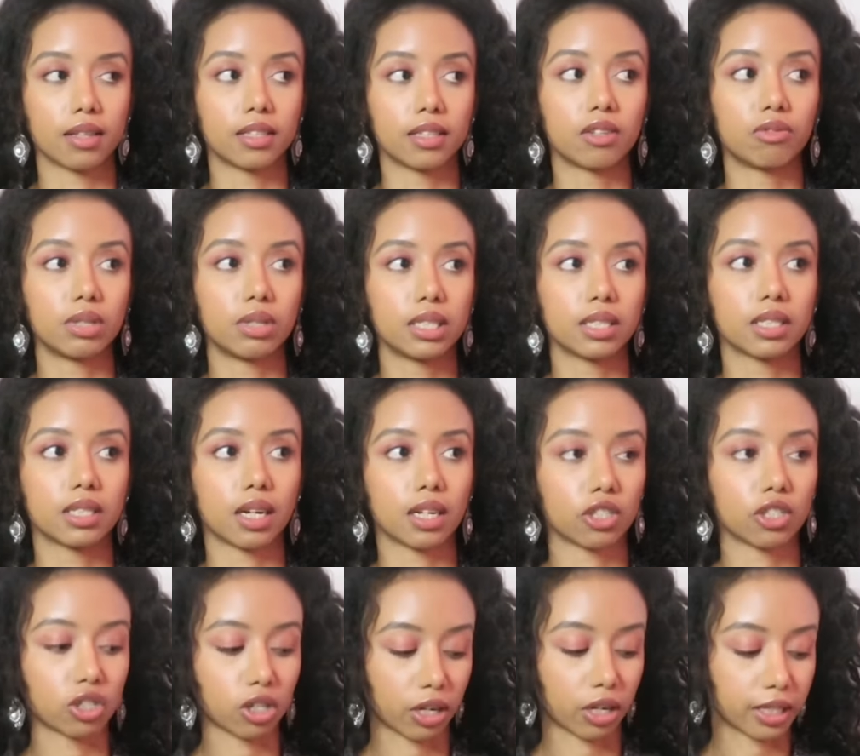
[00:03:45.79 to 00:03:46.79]
the reason I
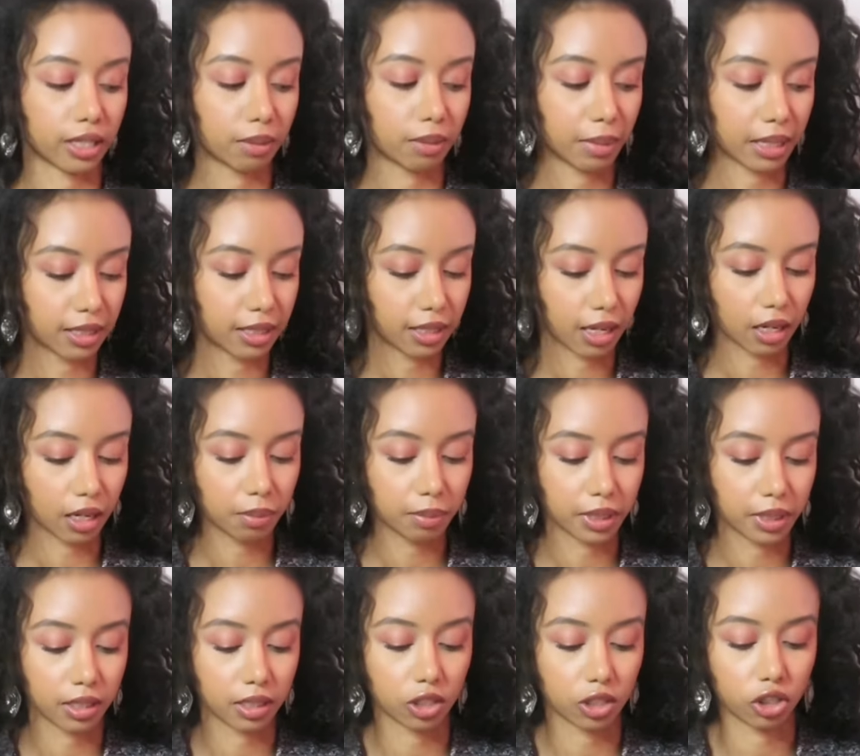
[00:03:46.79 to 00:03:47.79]
started my
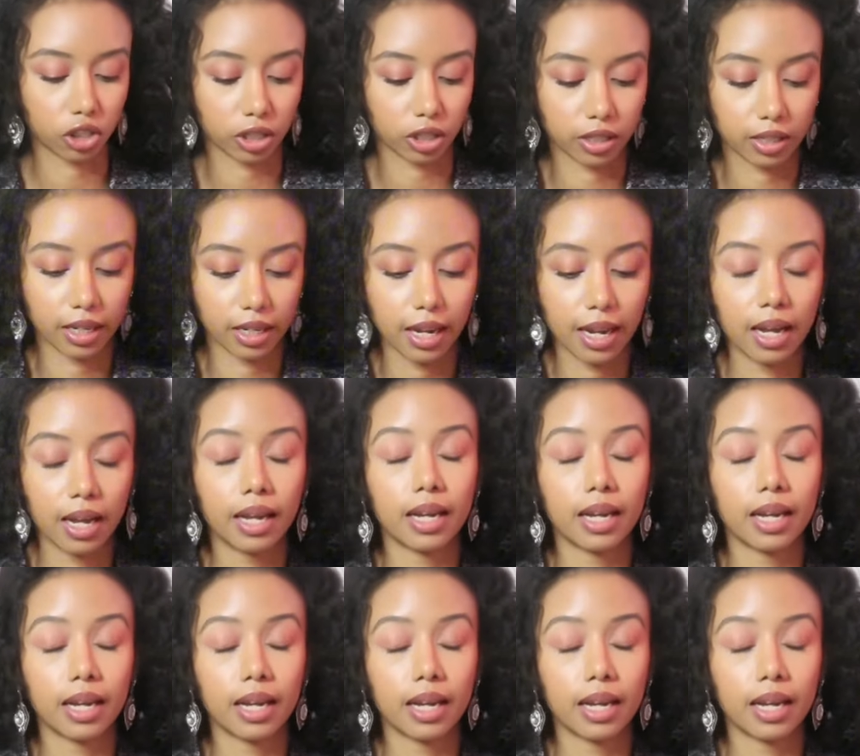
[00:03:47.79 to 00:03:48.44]
celibacy journey